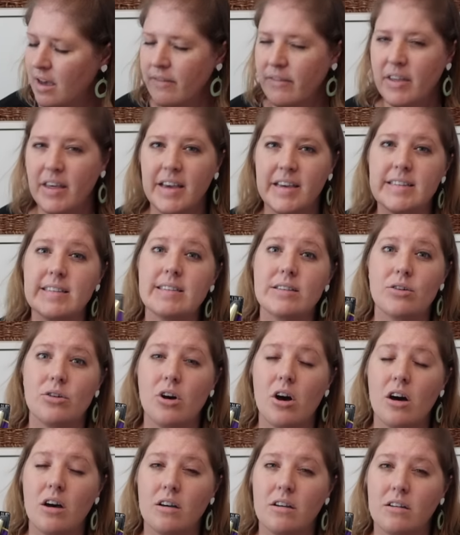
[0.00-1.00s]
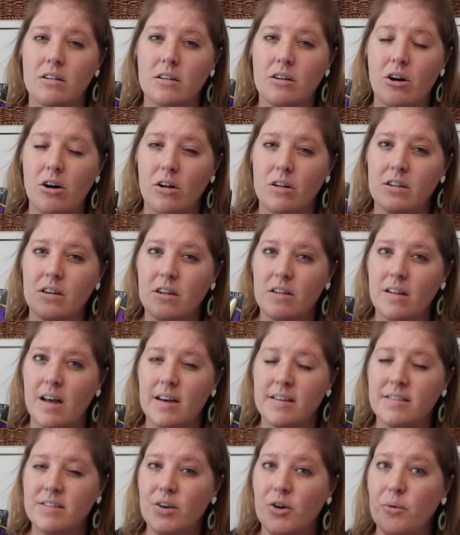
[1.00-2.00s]
I feel like it's still called called
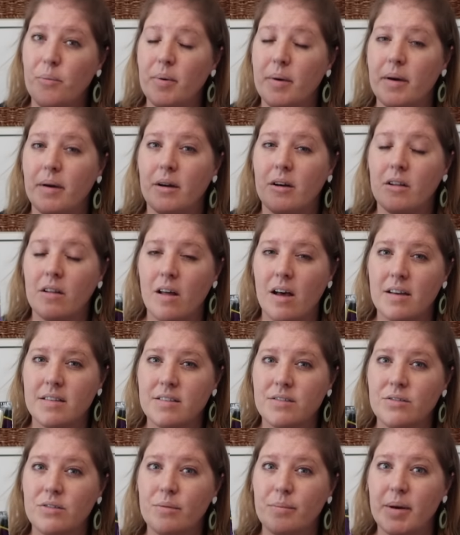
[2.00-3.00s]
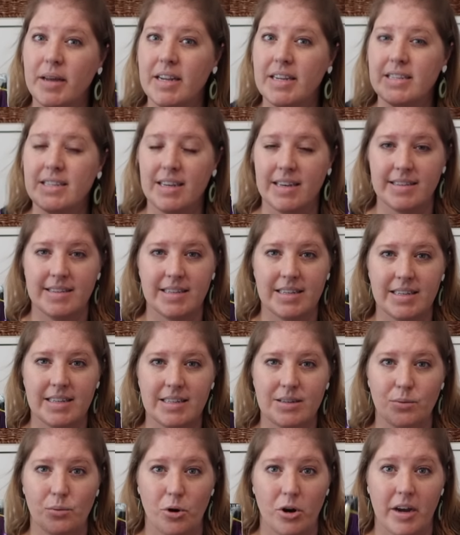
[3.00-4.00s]
Colosso, but Colossal, but it
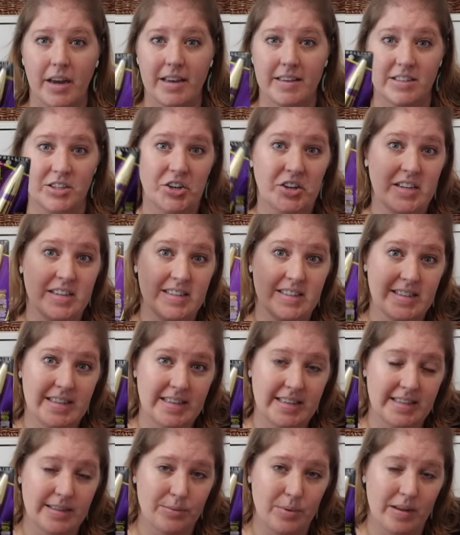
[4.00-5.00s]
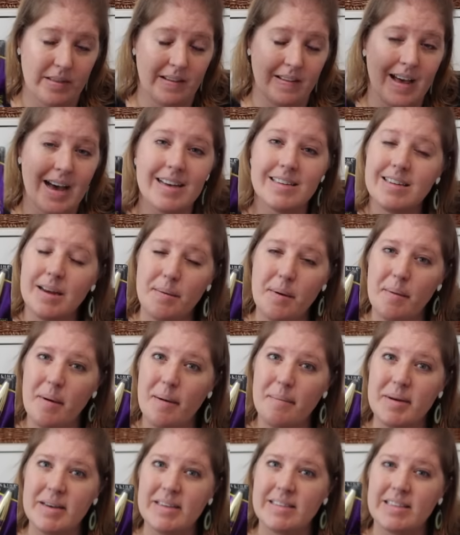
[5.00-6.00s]
doesn't work as good as this one. The last time I
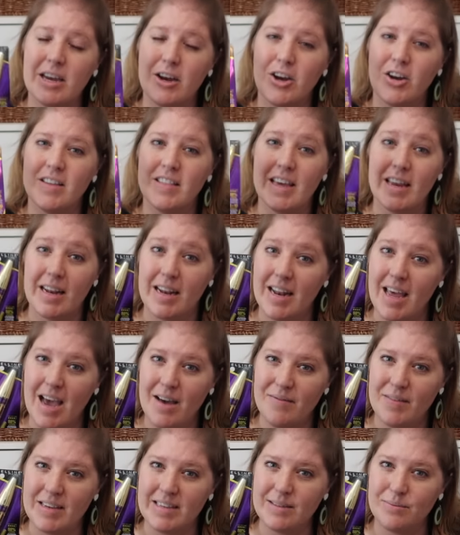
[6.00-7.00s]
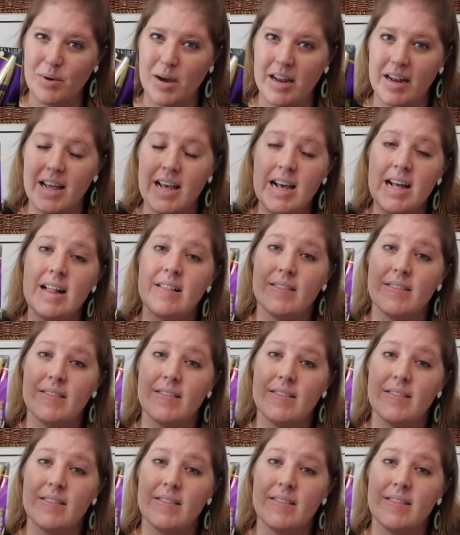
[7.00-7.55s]
bought mascara, they didn't have this one.